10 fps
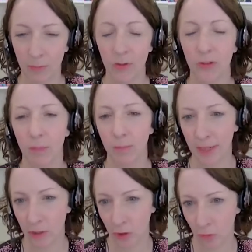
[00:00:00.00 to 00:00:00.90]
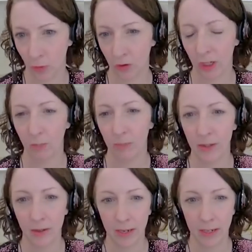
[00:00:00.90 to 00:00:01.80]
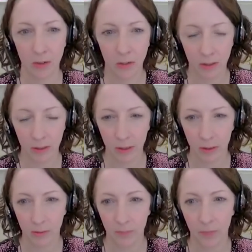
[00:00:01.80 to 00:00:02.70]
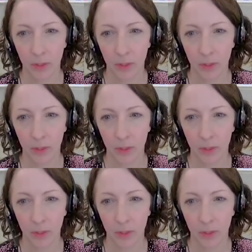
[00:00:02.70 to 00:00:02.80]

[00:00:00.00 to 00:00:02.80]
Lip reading: but some patients will tell me that they notice that.